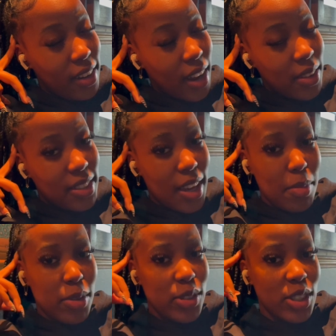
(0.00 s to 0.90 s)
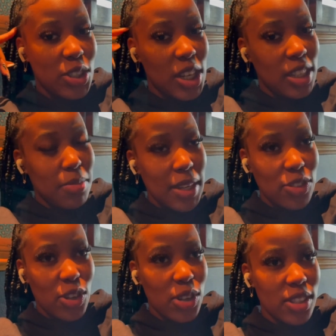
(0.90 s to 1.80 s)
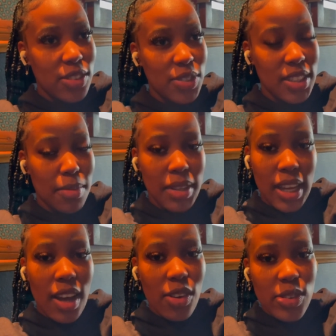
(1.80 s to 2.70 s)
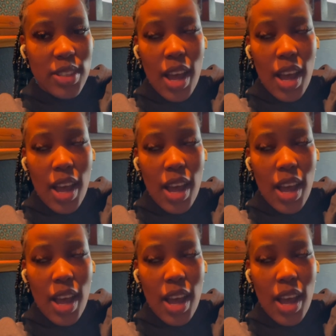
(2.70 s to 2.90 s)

I was able to exchange my skirts for something else